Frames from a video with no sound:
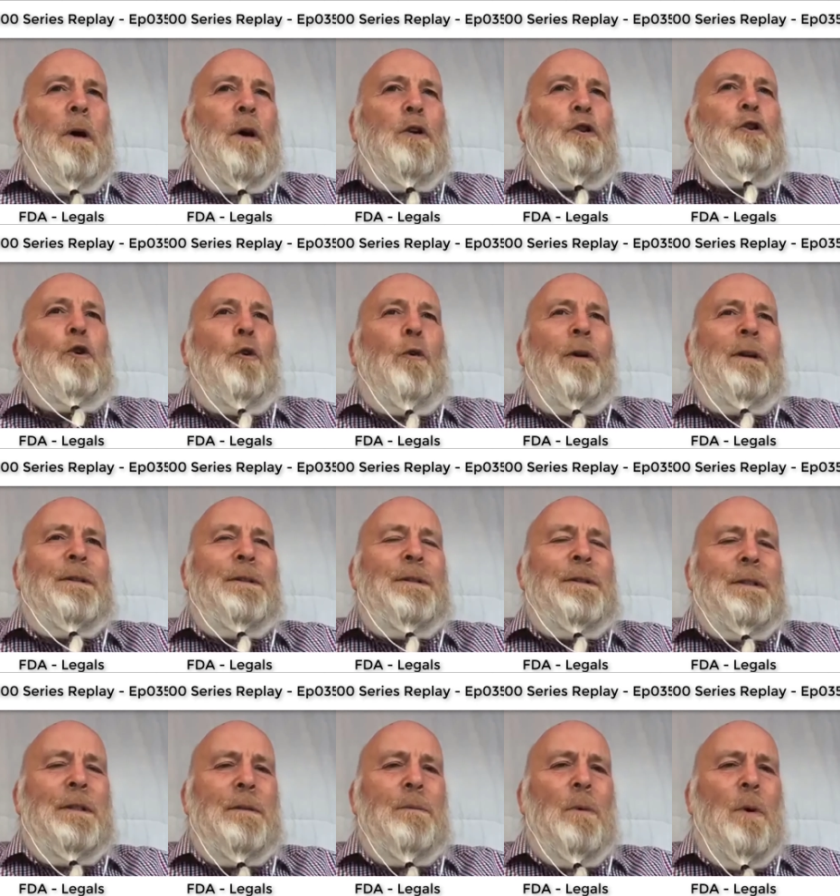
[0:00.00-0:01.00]

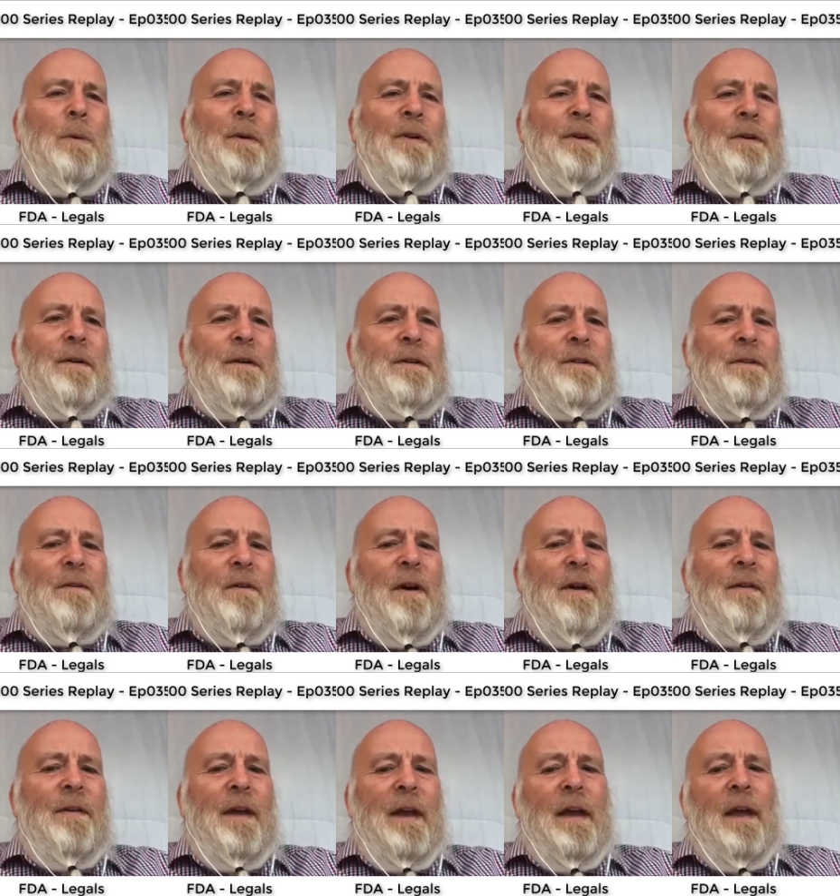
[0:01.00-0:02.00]
assurance that what we're doing is the
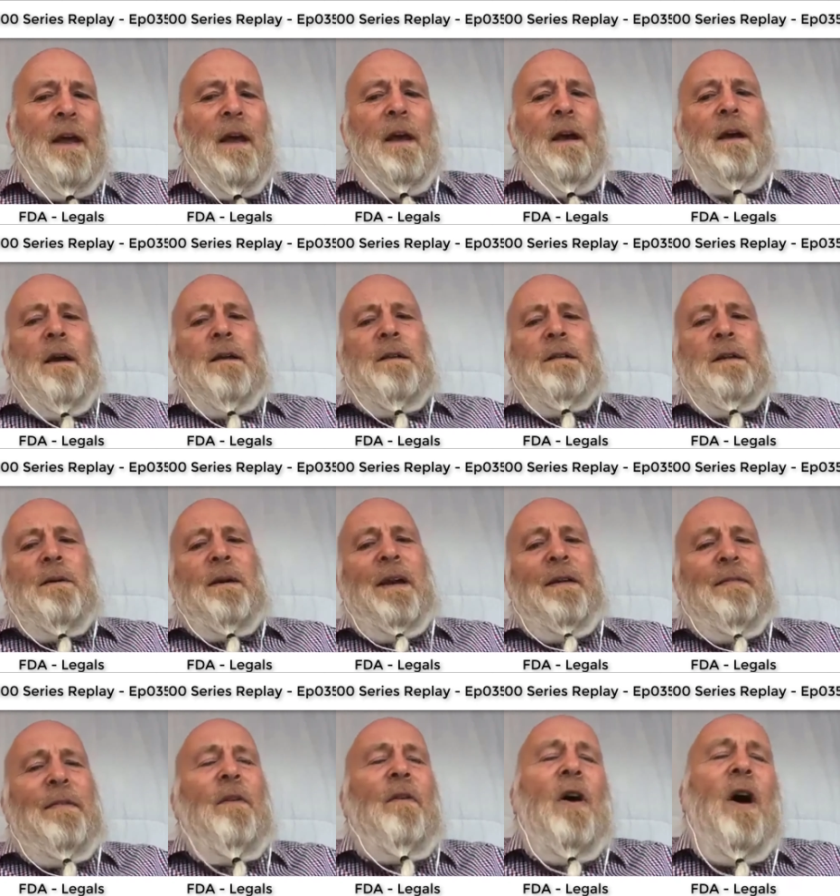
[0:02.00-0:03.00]
right thing. So
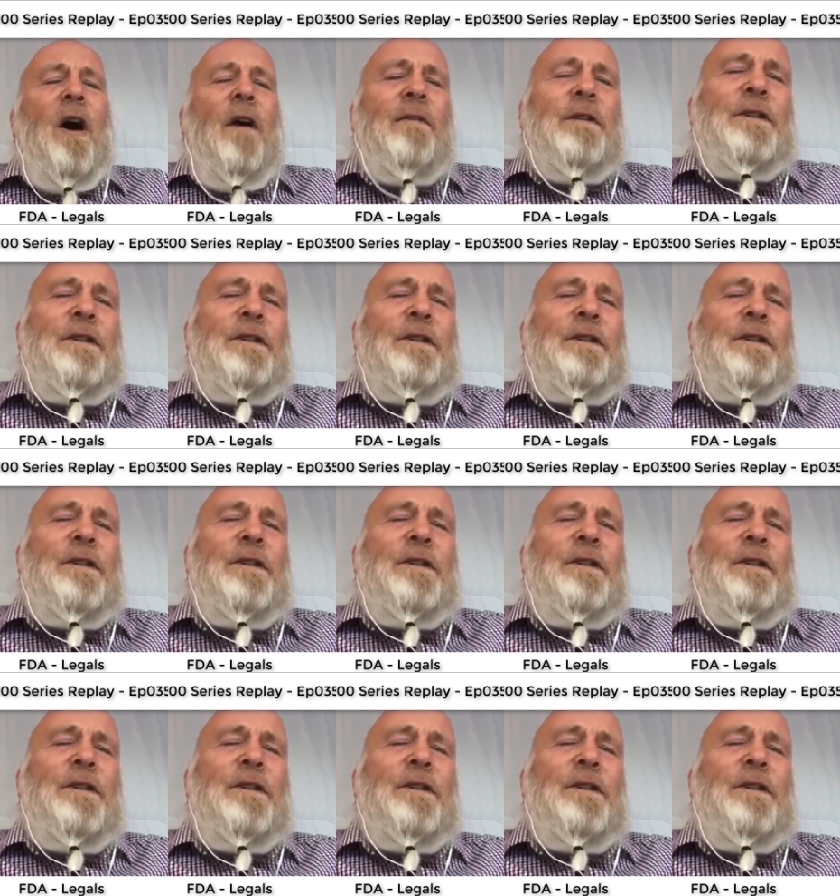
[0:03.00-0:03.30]
if there